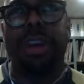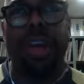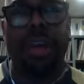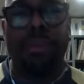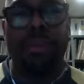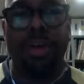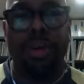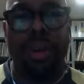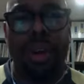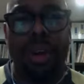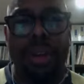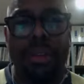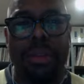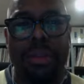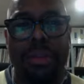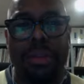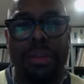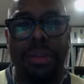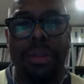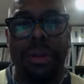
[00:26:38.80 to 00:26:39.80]
morning,
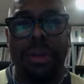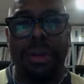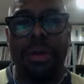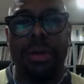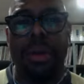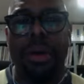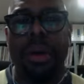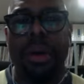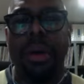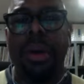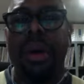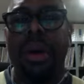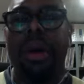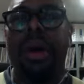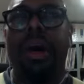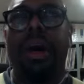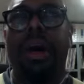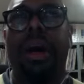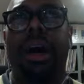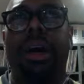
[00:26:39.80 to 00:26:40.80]
you know.
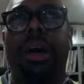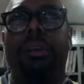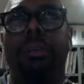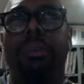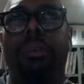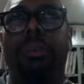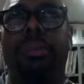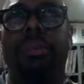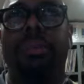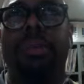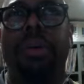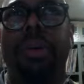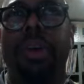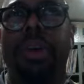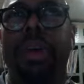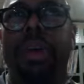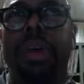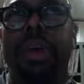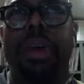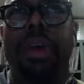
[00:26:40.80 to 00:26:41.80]
Um,
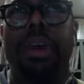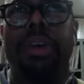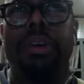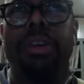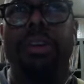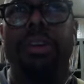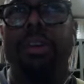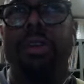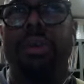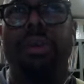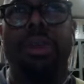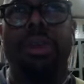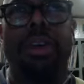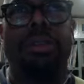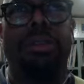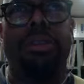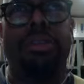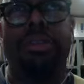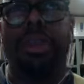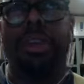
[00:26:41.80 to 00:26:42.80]
you don't
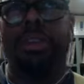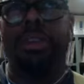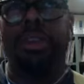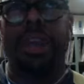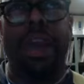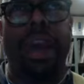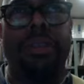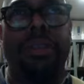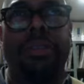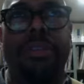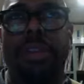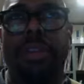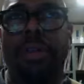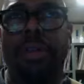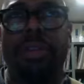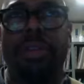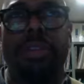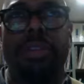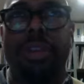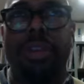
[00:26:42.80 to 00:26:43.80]
necessarily have to go
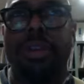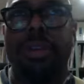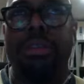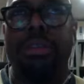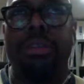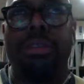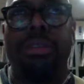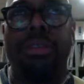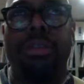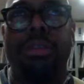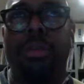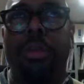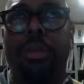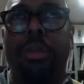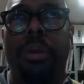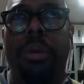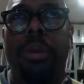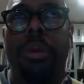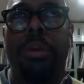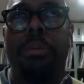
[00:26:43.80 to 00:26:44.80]
to church to
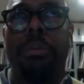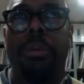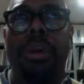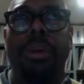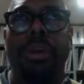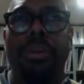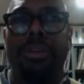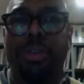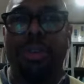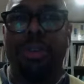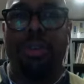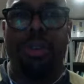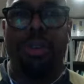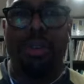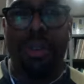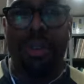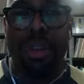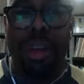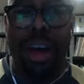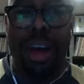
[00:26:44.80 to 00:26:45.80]
be in tune
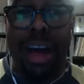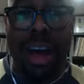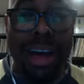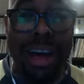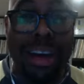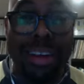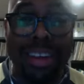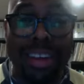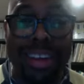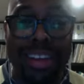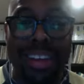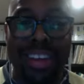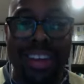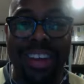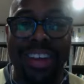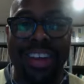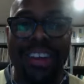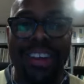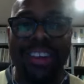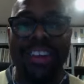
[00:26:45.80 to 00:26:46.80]
with God,
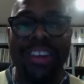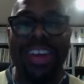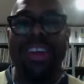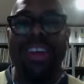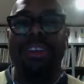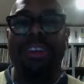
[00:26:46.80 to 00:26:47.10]
you know. Mm.